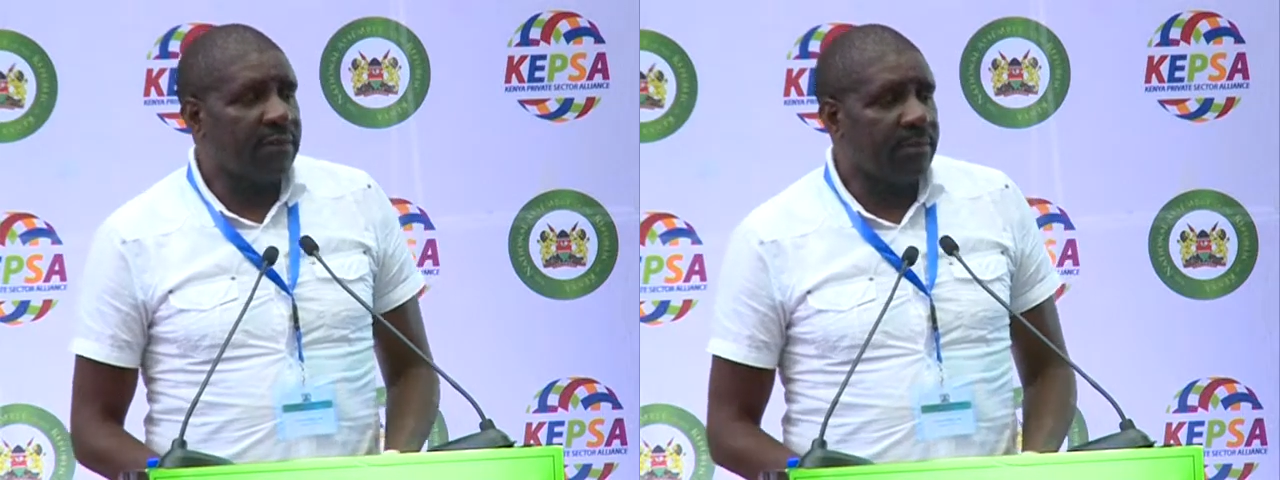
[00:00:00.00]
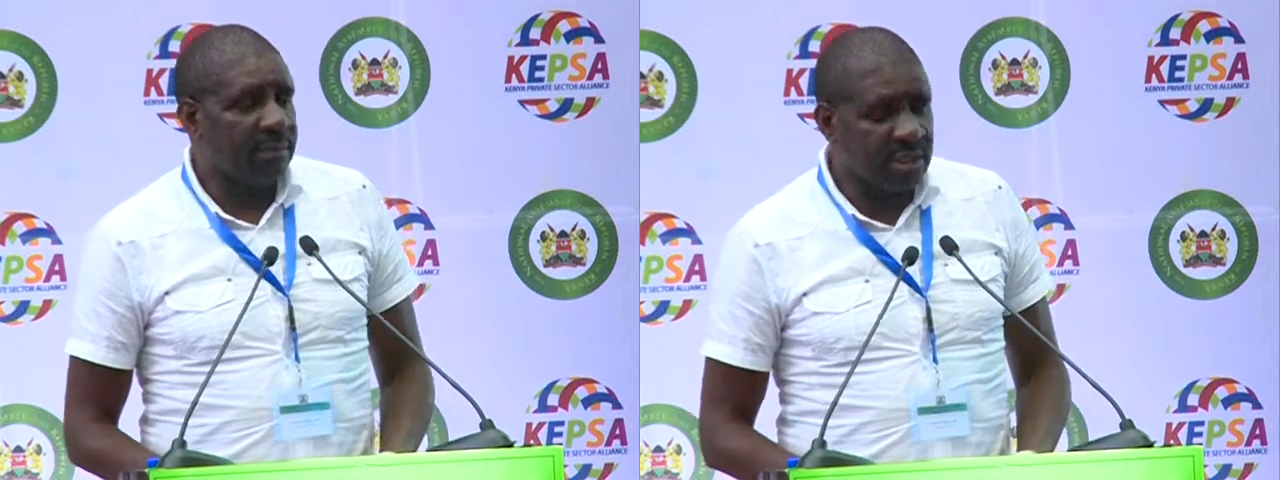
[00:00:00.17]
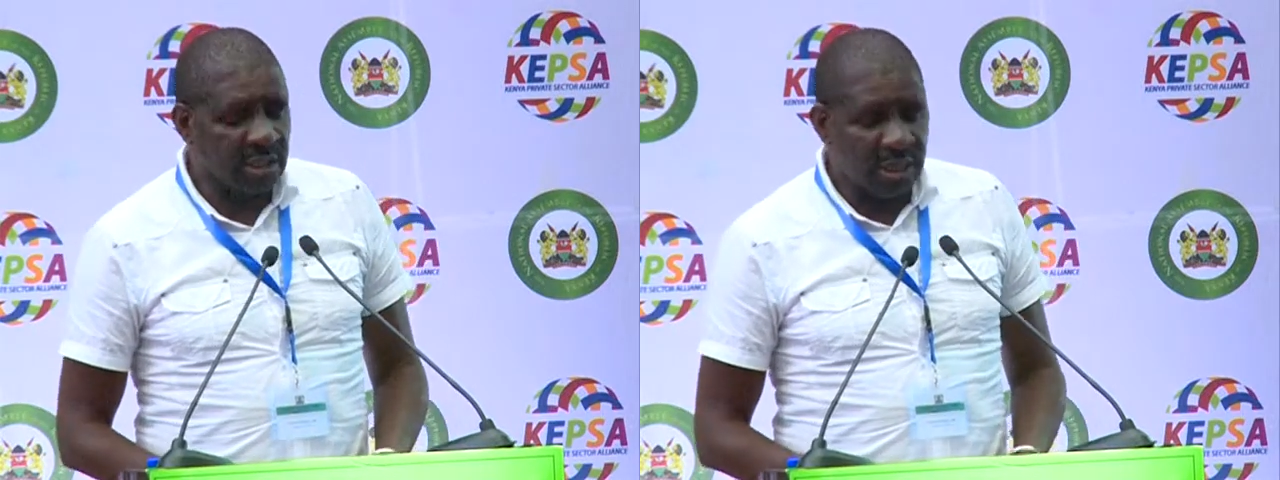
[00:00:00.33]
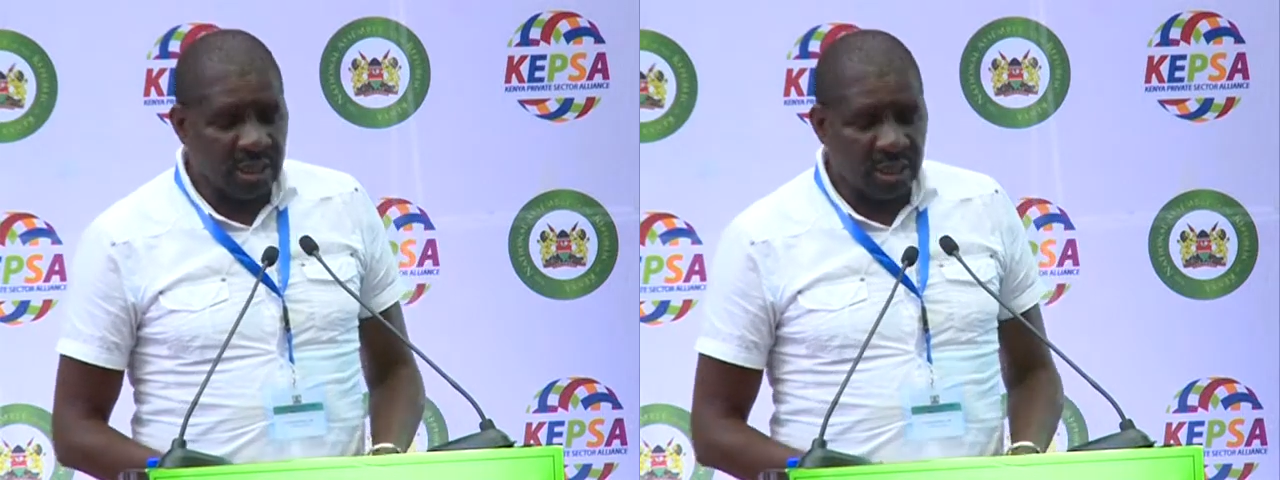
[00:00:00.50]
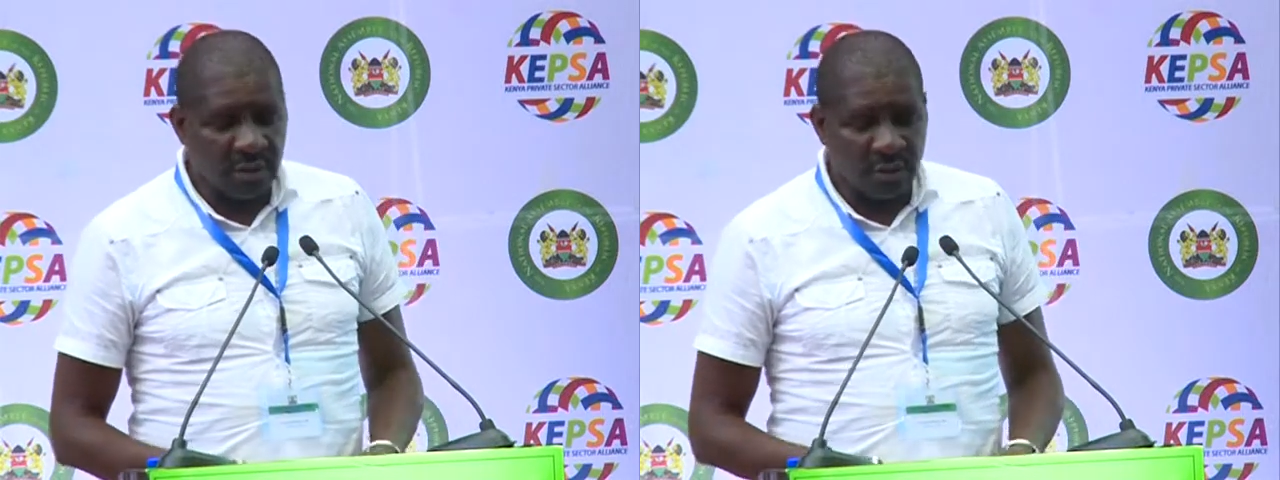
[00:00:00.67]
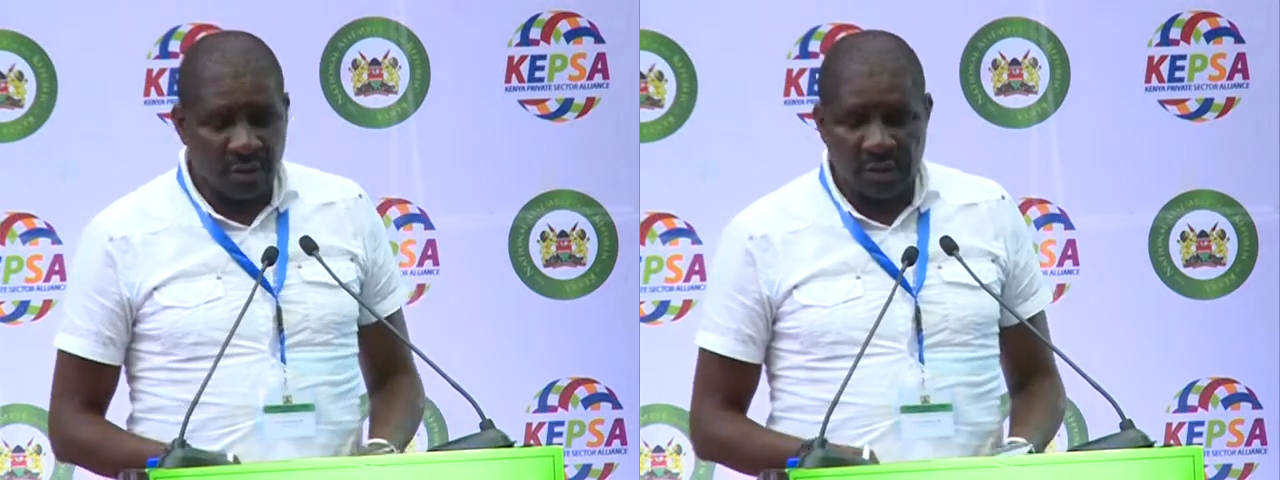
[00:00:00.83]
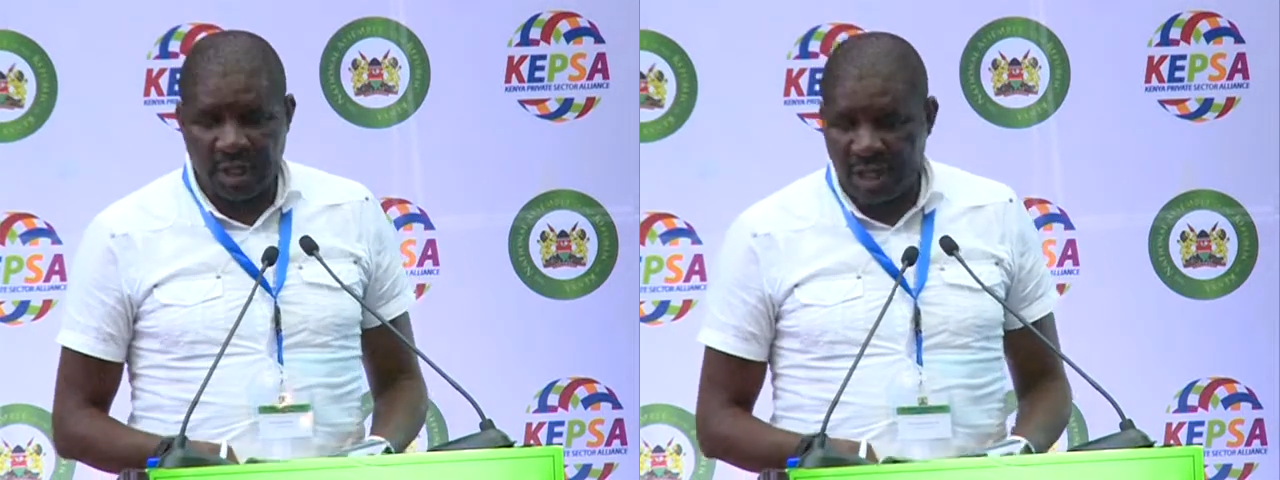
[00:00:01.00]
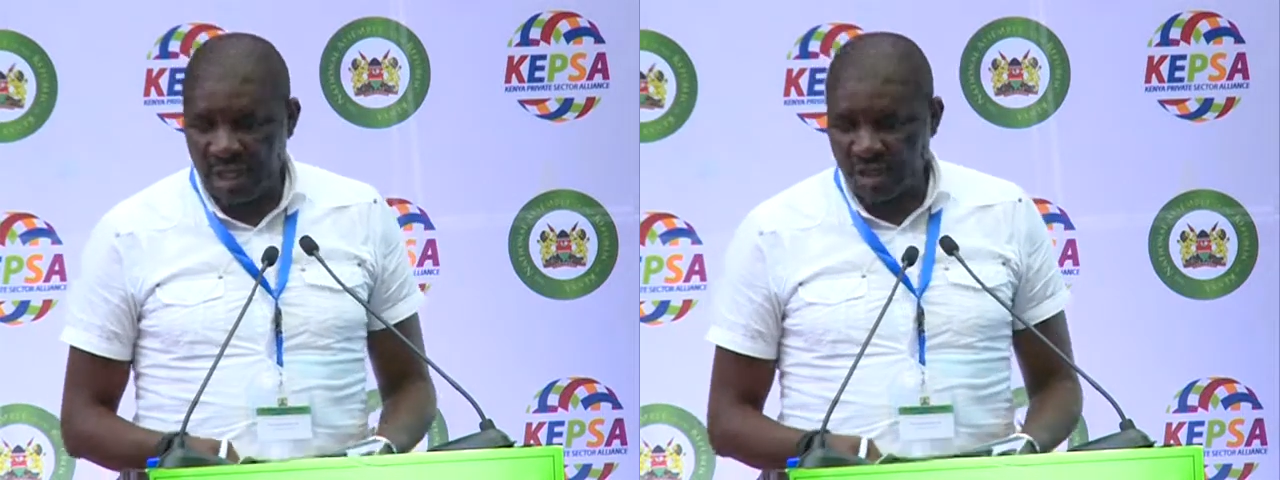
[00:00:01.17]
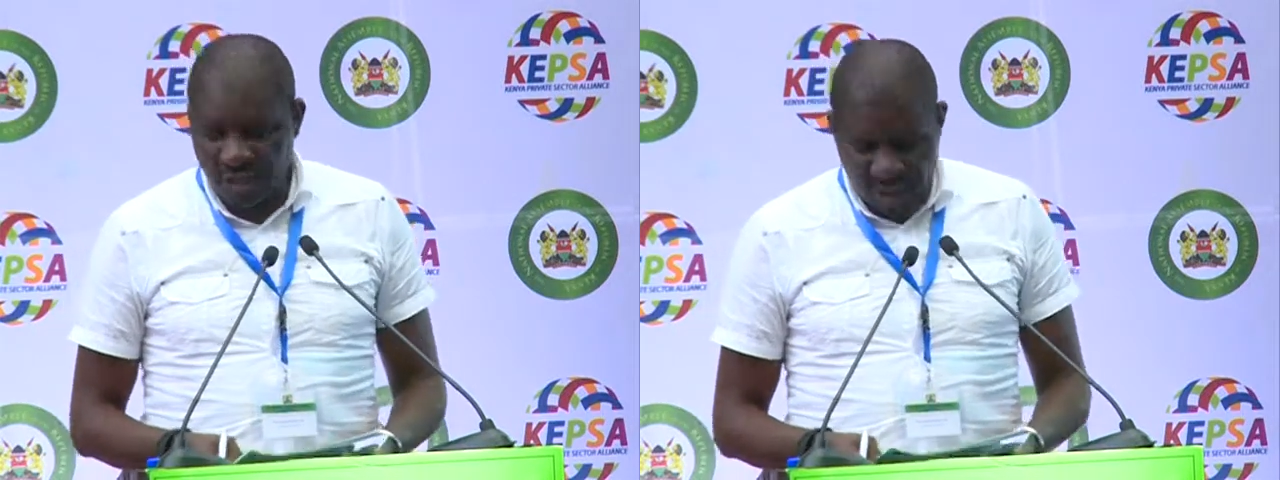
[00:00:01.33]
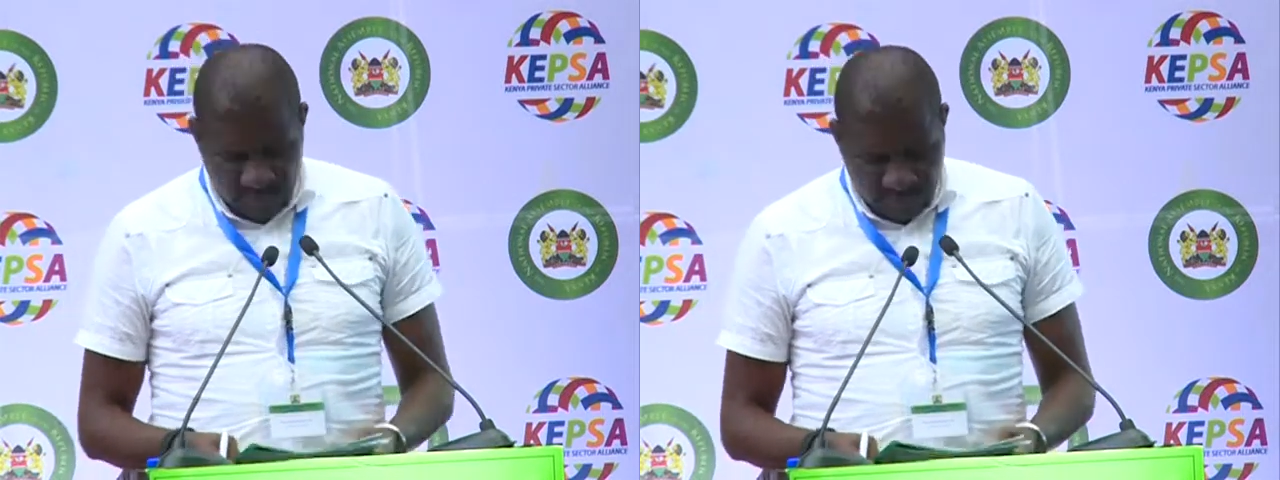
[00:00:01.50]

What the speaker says: particularly on energy and